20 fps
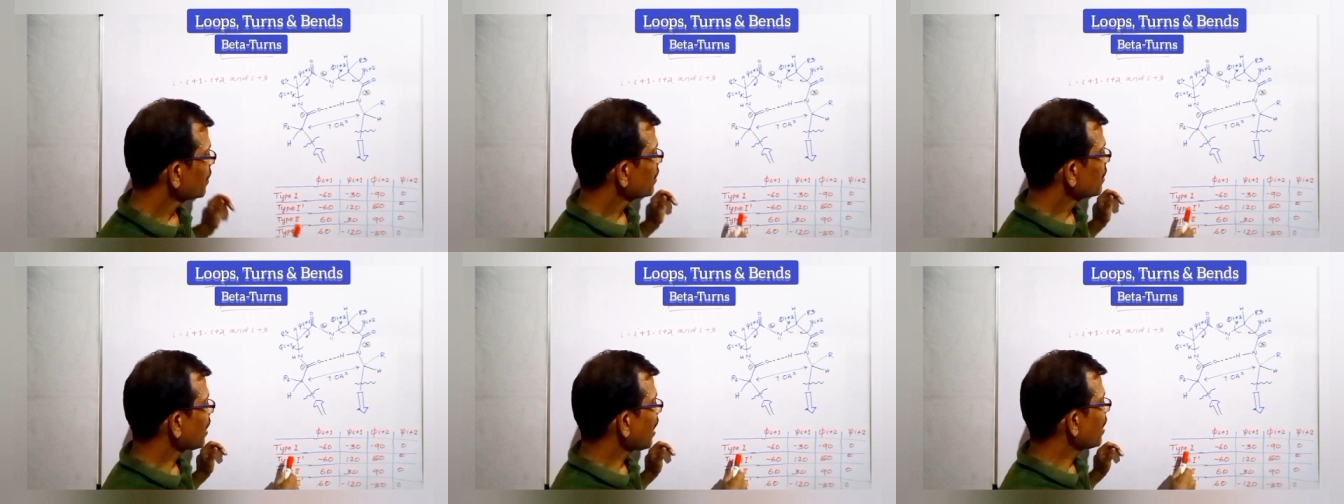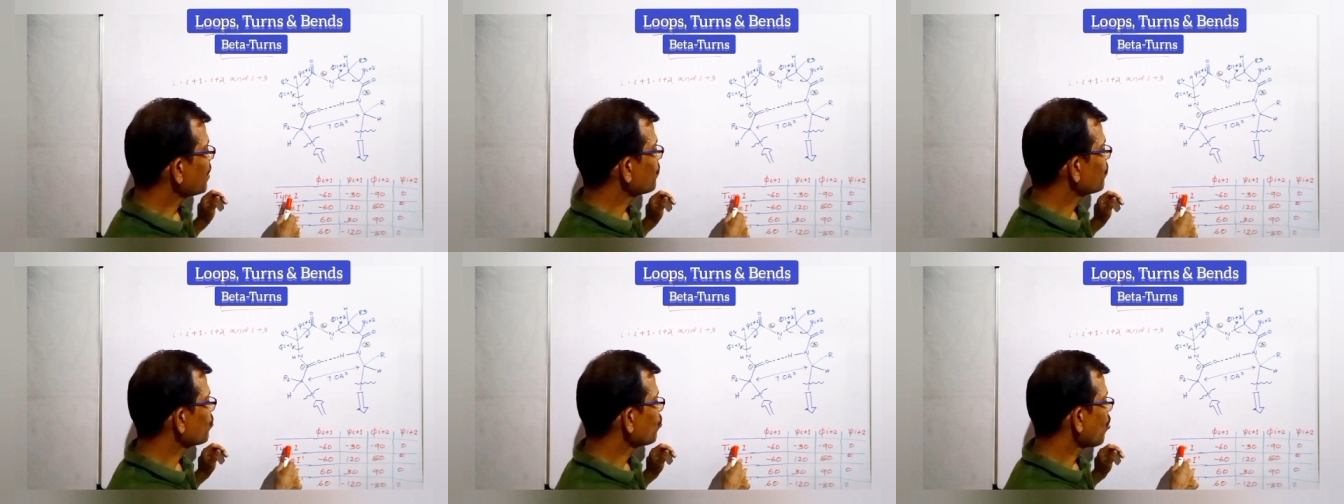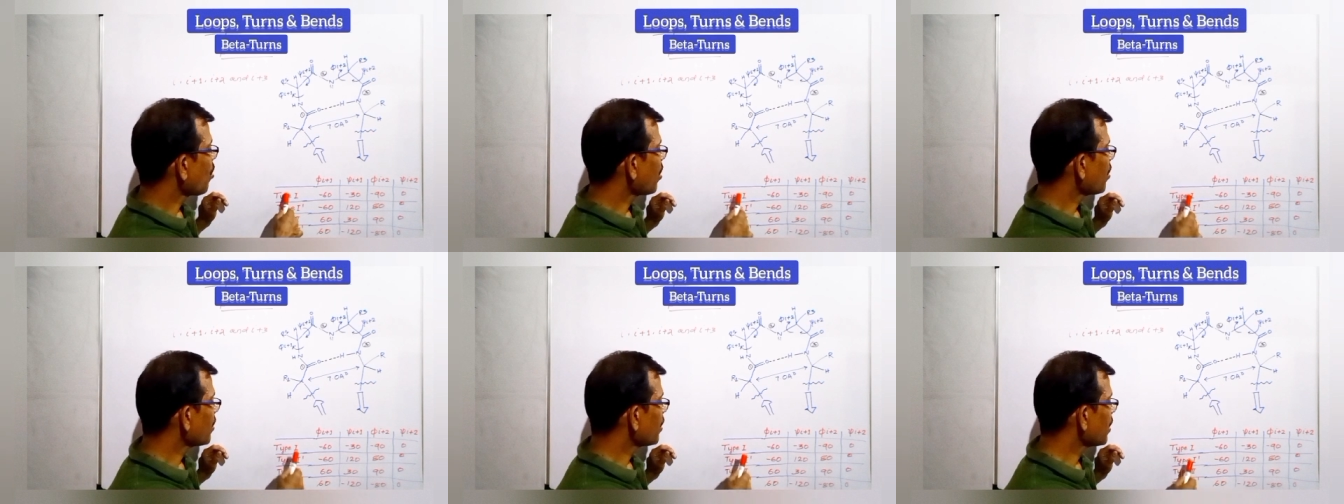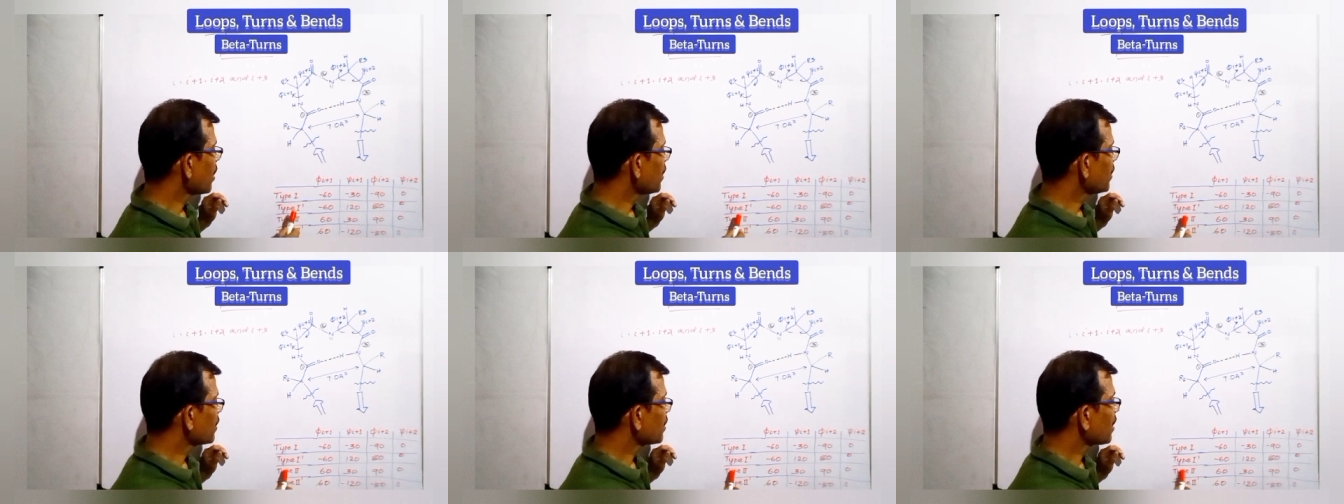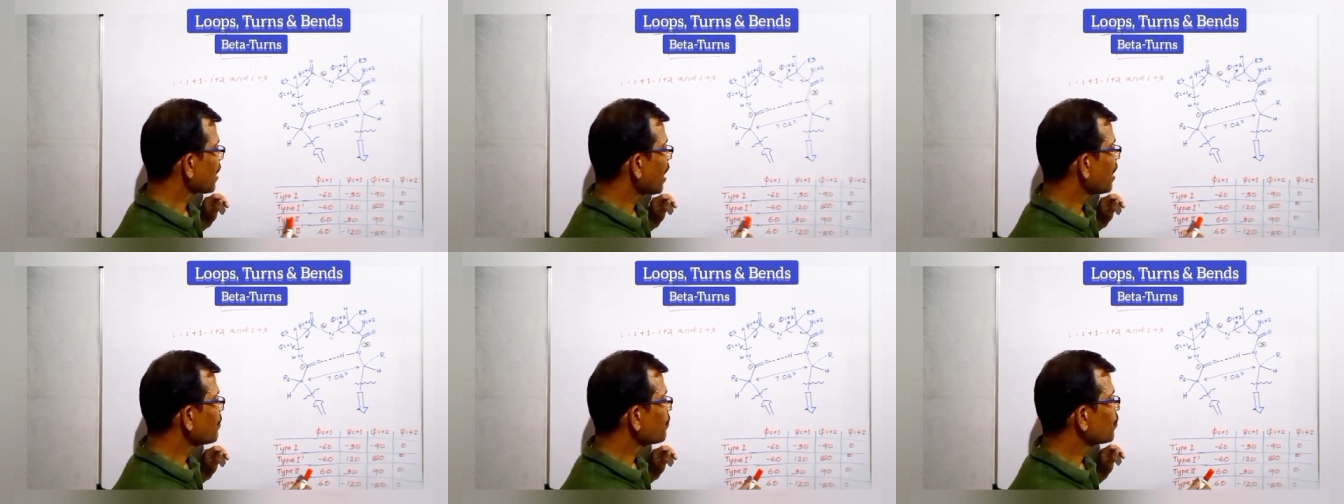type 1 and
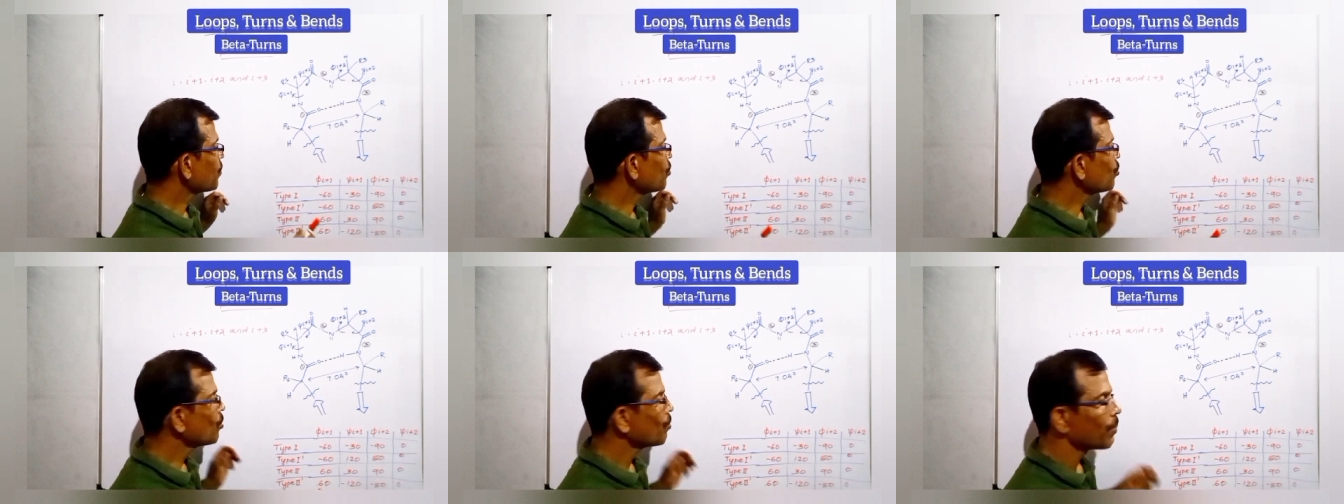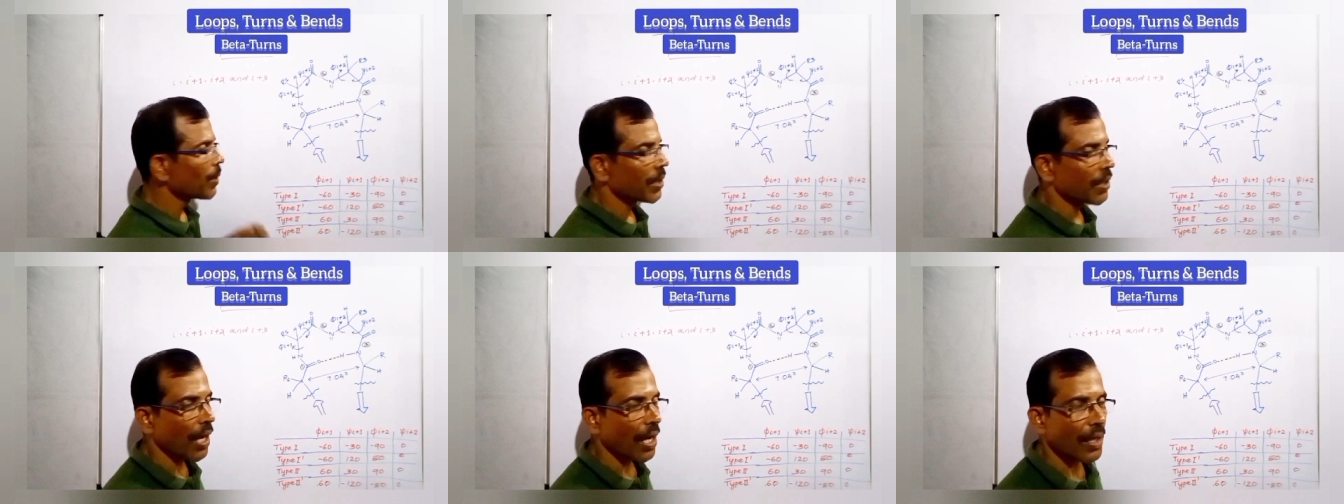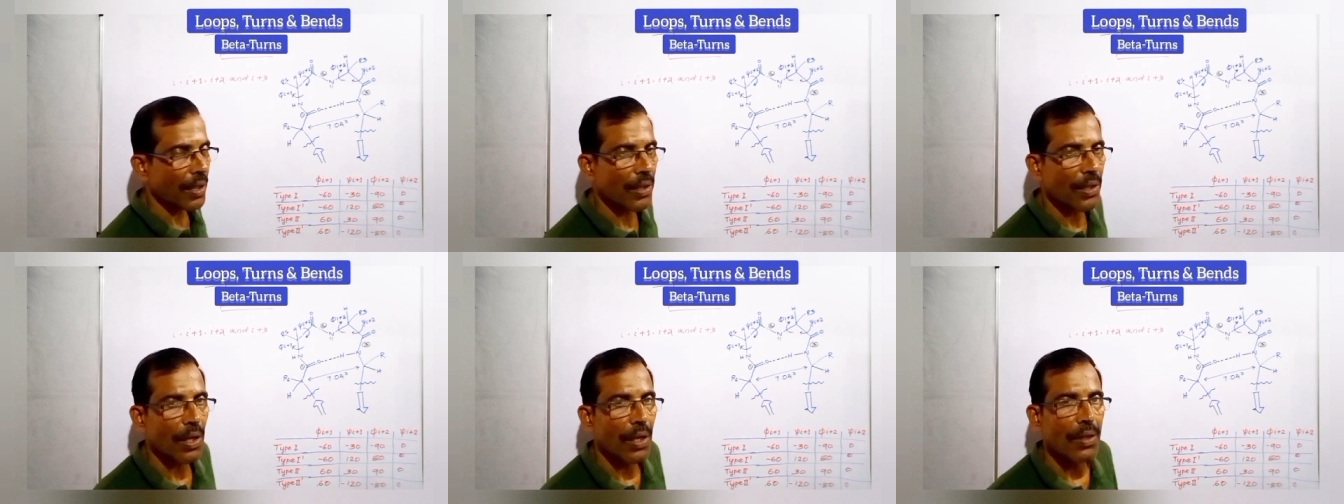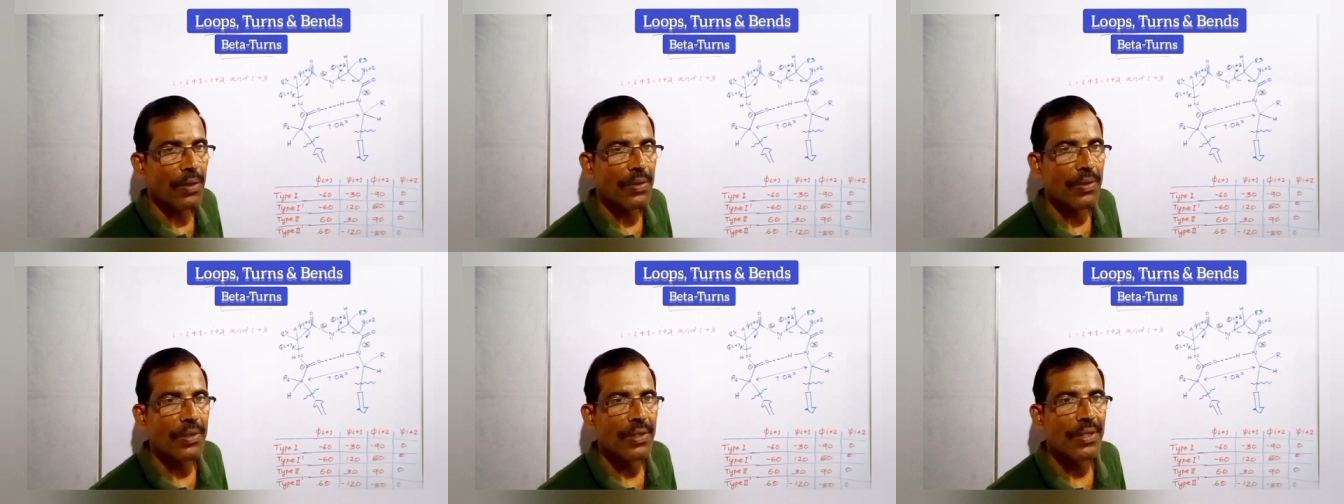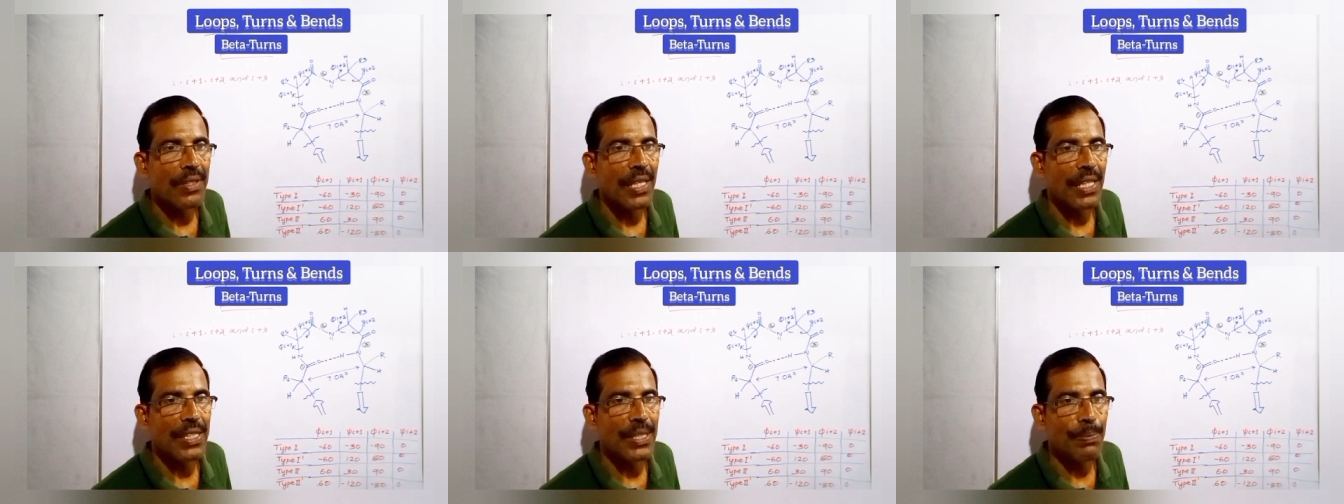type 2 beta
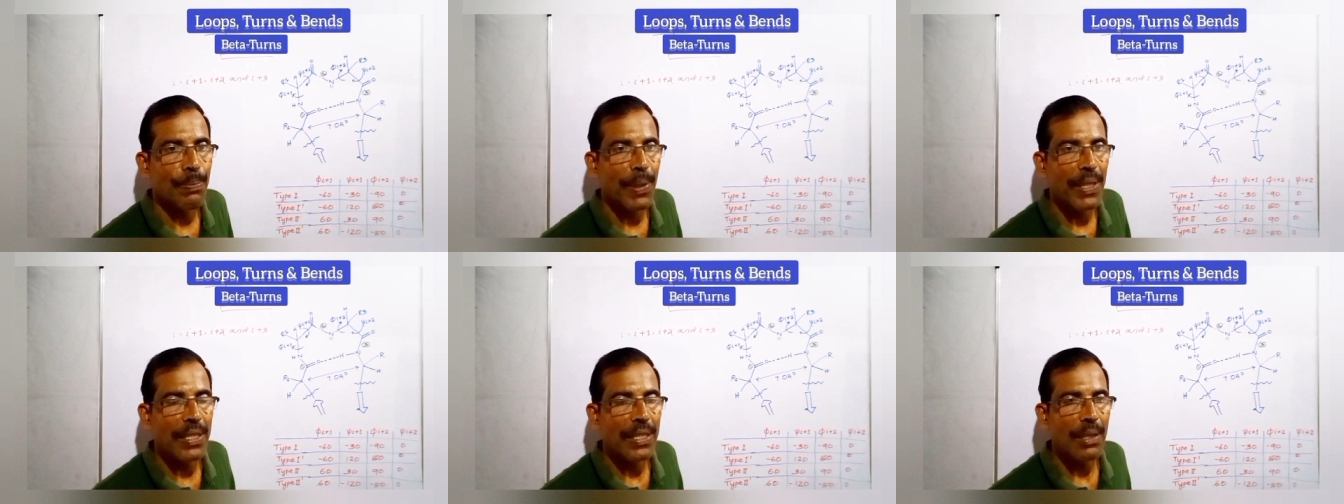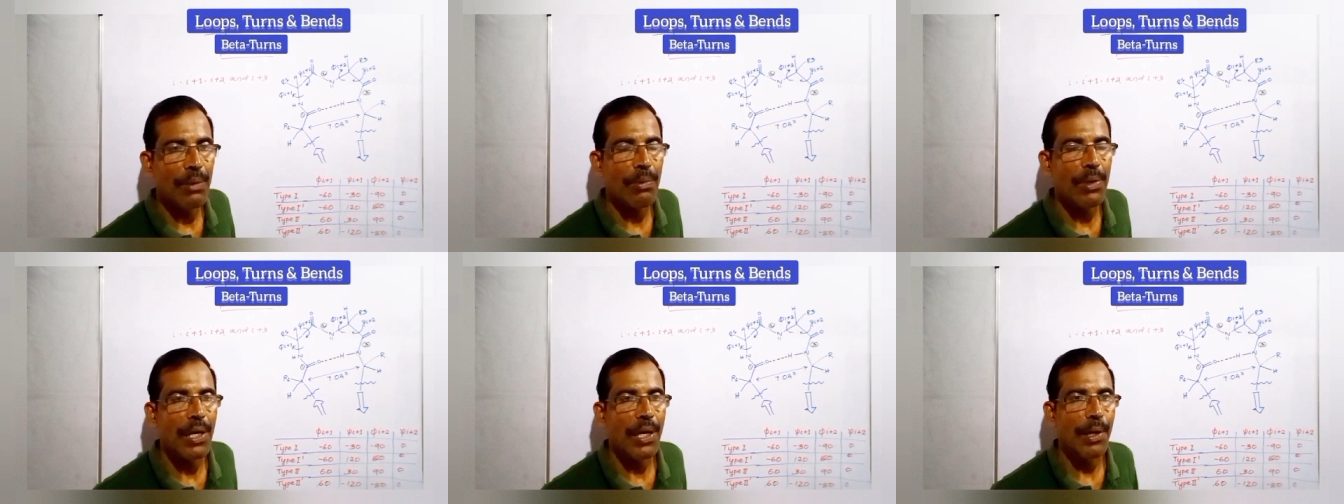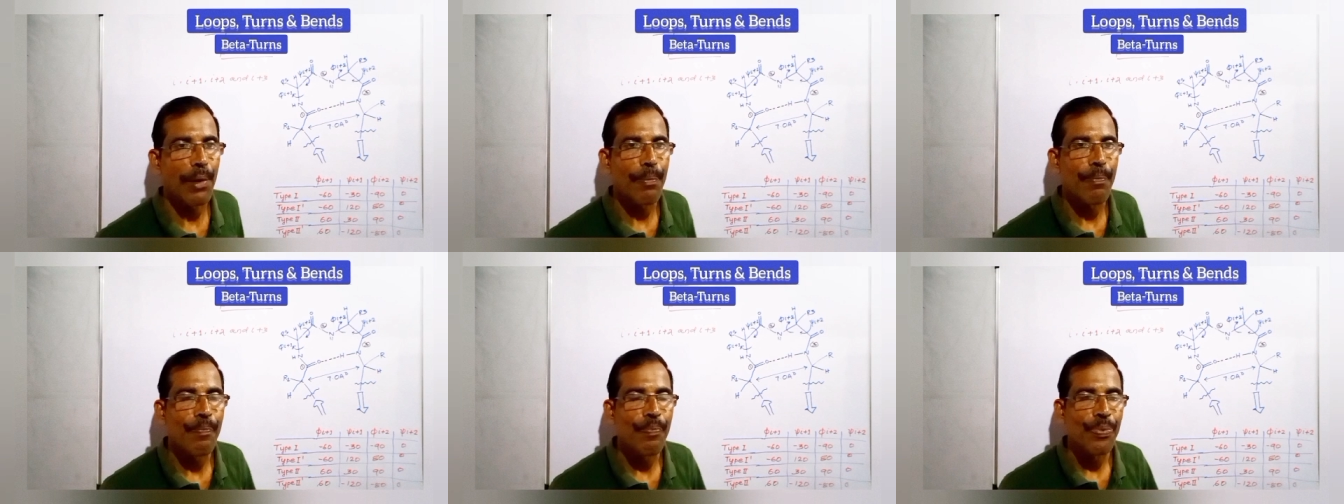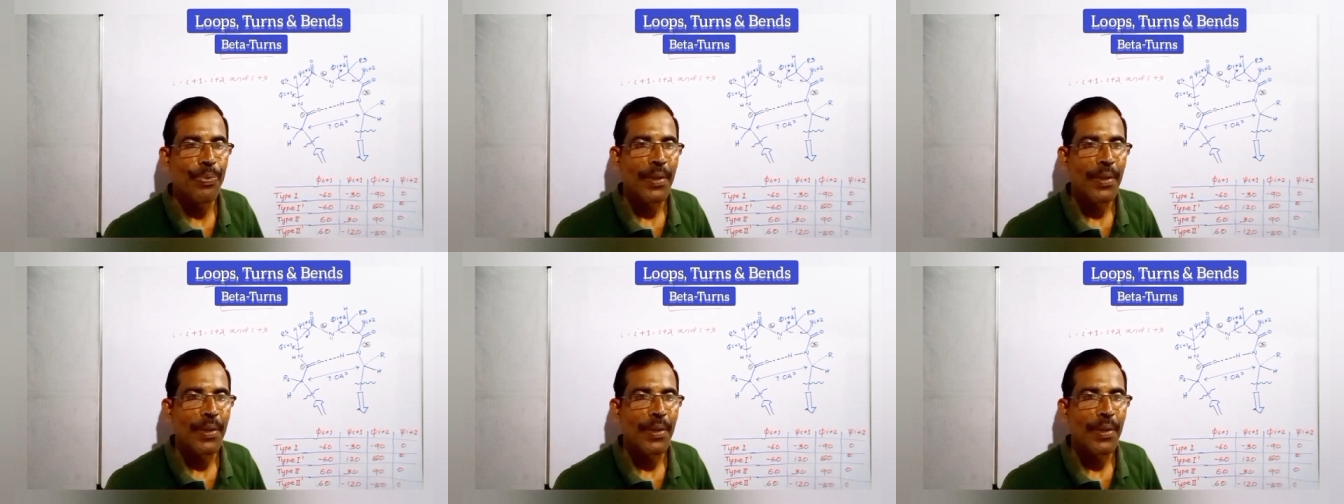tones respectively.